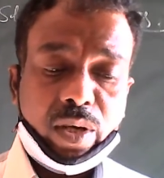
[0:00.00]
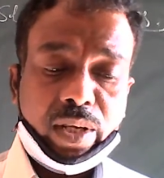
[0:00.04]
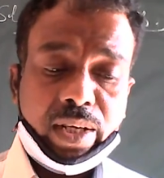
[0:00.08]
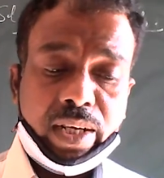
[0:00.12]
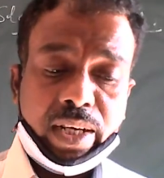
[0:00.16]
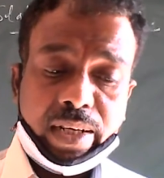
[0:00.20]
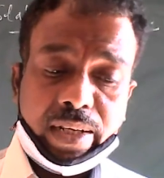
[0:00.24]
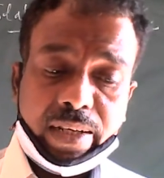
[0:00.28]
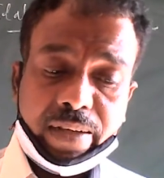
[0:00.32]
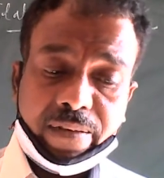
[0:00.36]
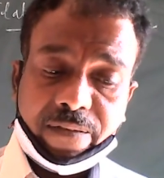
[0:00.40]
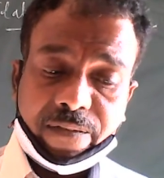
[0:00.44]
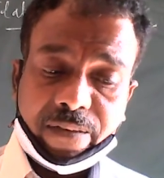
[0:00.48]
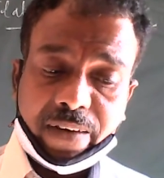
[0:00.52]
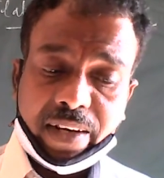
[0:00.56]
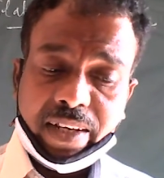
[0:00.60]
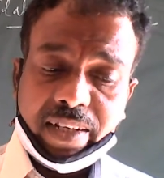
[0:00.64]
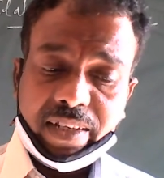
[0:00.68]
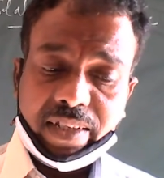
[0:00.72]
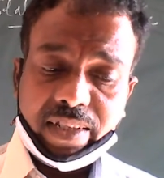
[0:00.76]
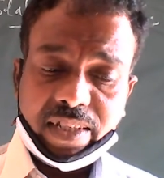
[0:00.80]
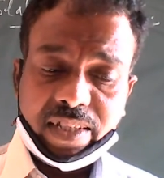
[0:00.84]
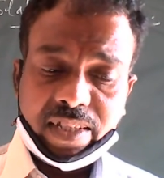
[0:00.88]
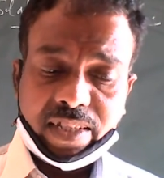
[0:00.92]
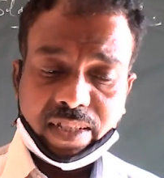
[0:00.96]
in a
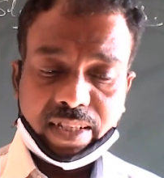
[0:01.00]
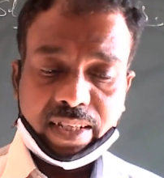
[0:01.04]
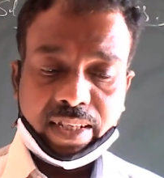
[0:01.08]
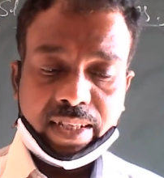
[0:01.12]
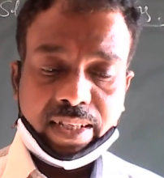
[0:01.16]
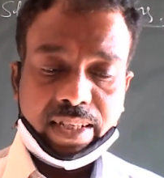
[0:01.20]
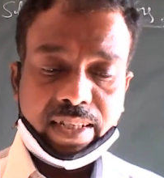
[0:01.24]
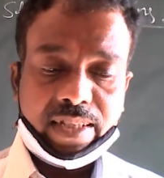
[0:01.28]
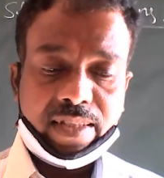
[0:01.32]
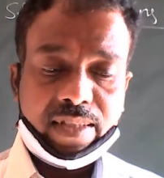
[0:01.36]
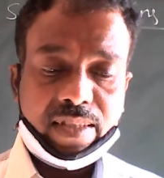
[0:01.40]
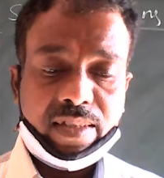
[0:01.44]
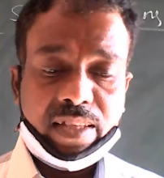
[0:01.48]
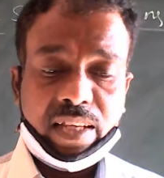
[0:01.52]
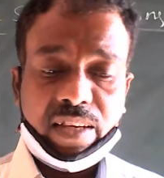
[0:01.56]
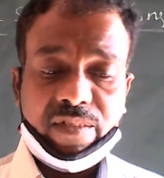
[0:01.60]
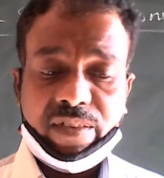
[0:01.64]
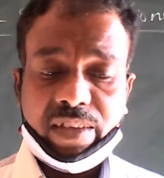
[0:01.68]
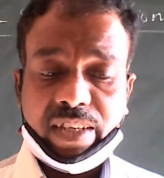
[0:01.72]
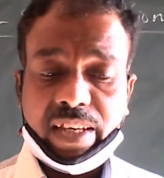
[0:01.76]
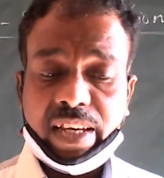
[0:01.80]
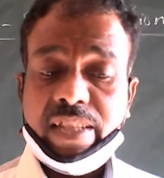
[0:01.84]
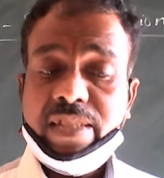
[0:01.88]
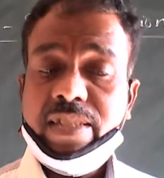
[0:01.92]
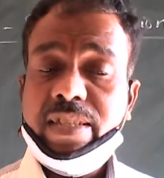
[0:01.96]
different states, there we
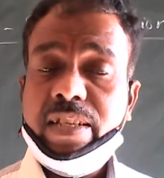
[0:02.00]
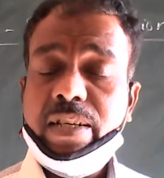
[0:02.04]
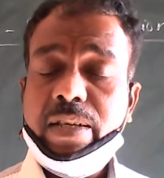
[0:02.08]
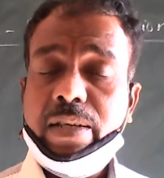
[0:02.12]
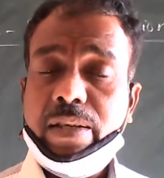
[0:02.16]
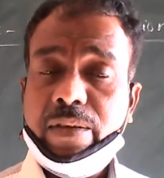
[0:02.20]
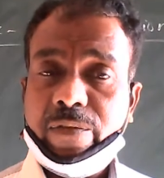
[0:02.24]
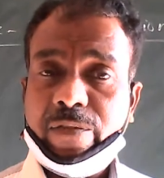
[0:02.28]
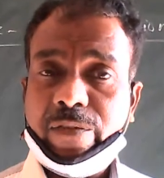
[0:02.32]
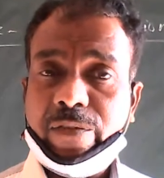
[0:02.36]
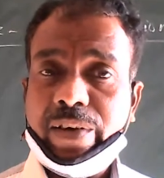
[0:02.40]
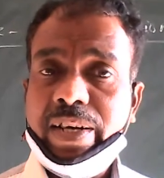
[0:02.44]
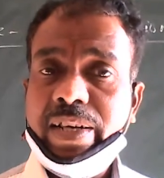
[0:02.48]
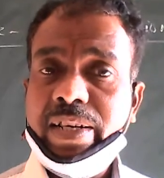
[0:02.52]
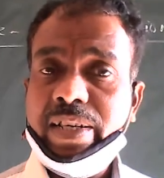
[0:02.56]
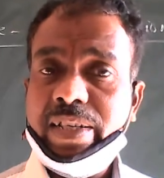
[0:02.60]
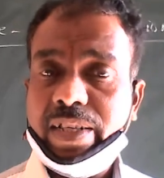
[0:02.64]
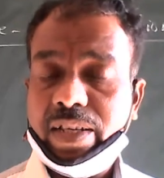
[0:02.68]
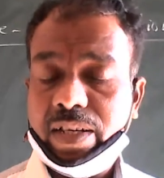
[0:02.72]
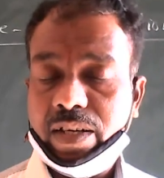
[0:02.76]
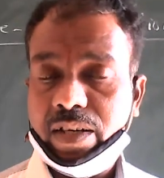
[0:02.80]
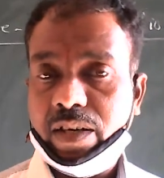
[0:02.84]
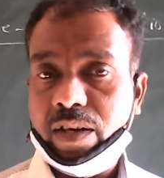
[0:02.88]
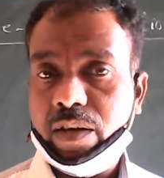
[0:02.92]
can see different